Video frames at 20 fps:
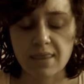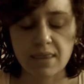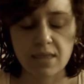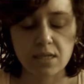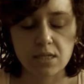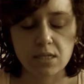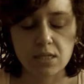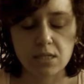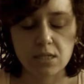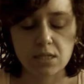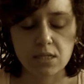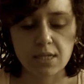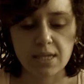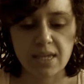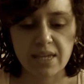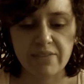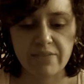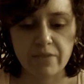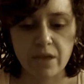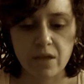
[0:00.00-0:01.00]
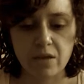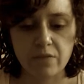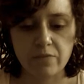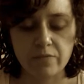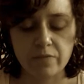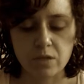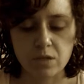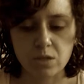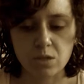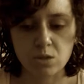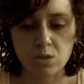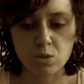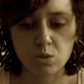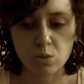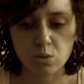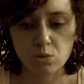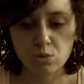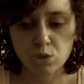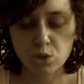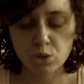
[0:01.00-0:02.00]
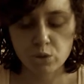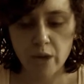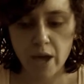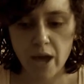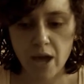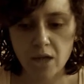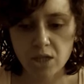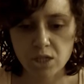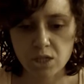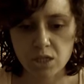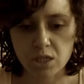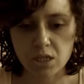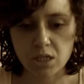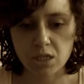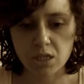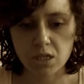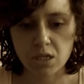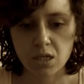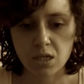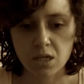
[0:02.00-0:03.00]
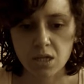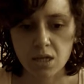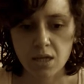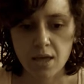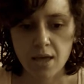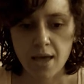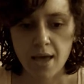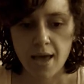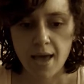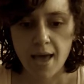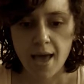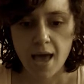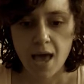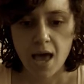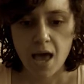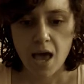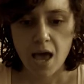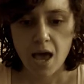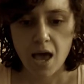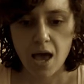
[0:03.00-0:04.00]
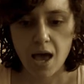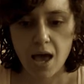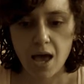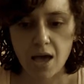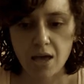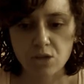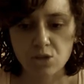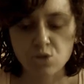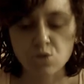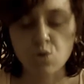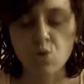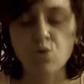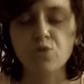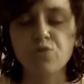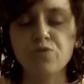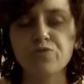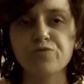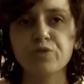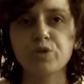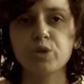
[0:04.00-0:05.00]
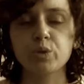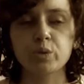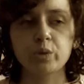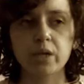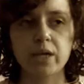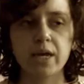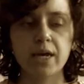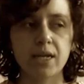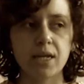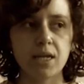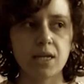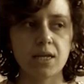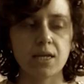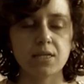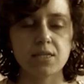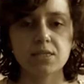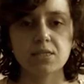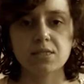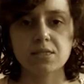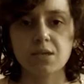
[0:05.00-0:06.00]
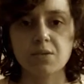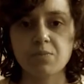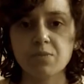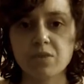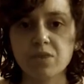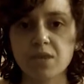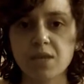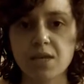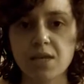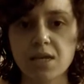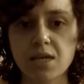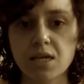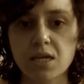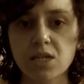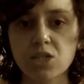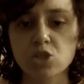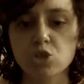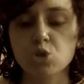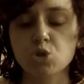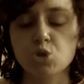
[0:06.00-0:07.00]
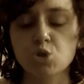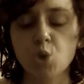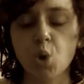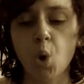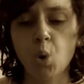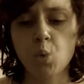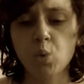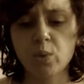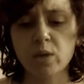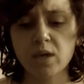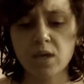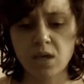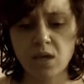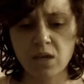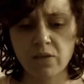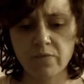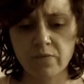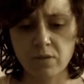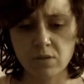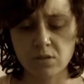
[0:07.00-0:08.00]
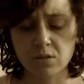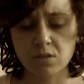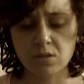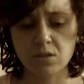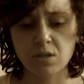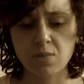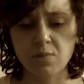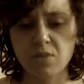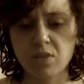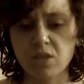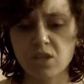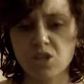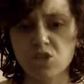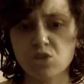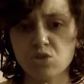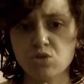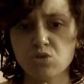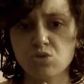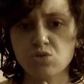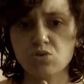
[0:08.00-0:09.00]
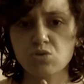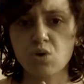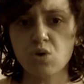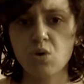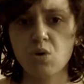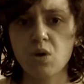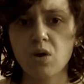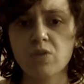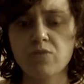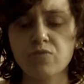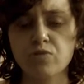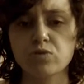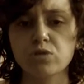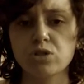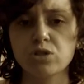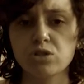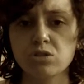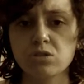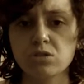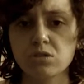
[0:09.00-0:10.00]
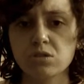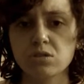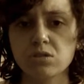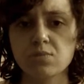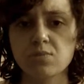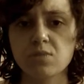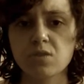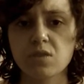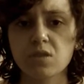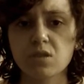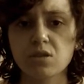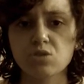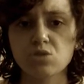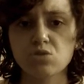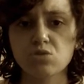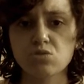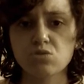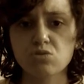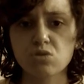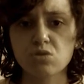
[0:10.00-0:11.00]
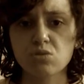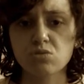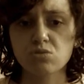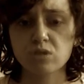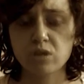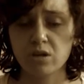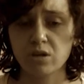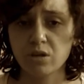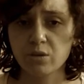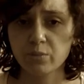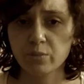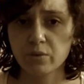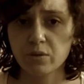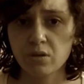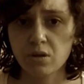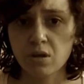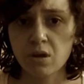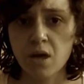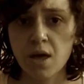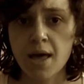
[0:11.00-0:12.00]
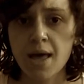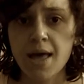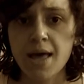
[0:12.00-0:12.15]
This event was so tragic, so infuriating, something so evil and something so unfortunate, something so terrible